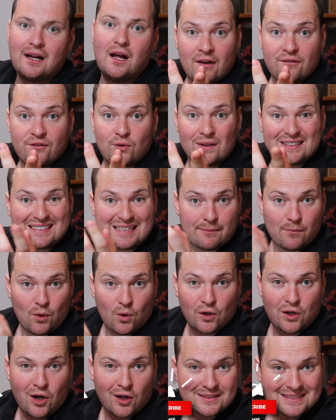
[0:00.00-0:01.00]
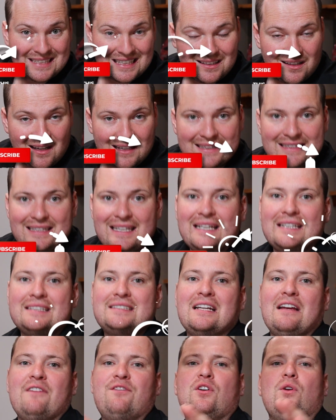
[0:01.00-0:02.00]
If you wanna see more content like this,
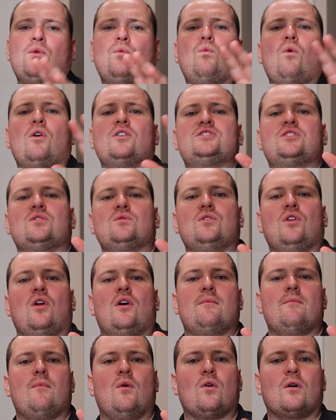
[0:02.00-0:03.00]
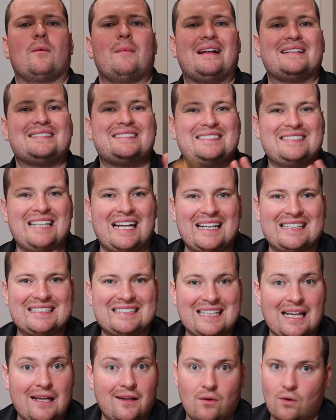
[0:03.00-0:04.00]
if you want to learn more about
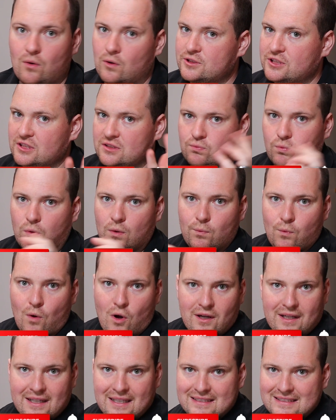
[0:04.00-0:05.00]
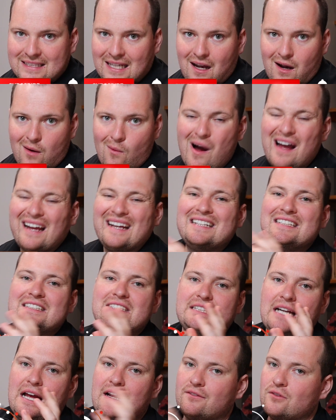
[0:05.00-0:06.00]
CNCing or just woodworking and DIY in
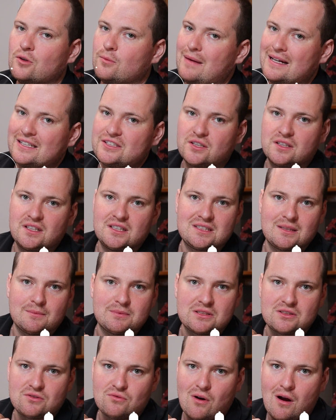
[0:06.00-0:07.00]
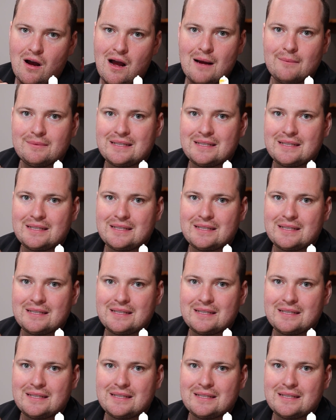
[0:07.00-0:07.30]
general, make sure you subscribed.